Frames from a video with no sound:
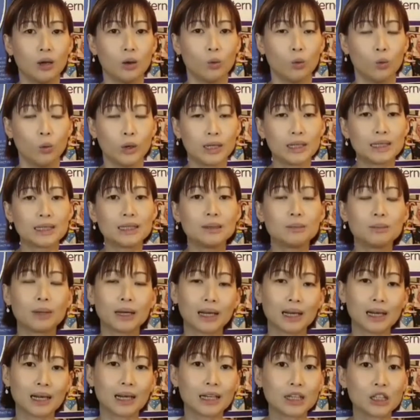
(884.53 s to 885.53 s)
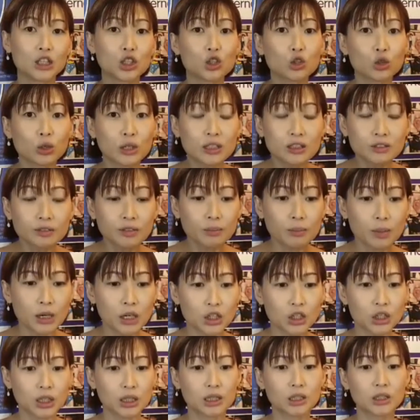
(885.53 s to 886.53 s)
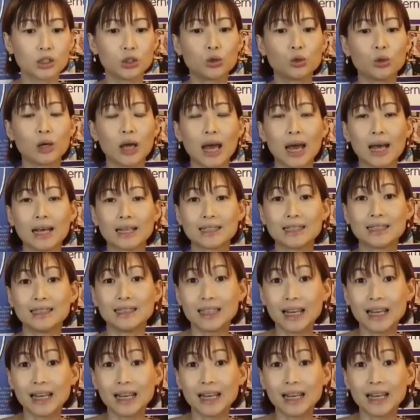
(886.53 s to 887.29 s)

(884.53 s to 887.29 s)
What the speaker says: witnessing my clients' transformation to as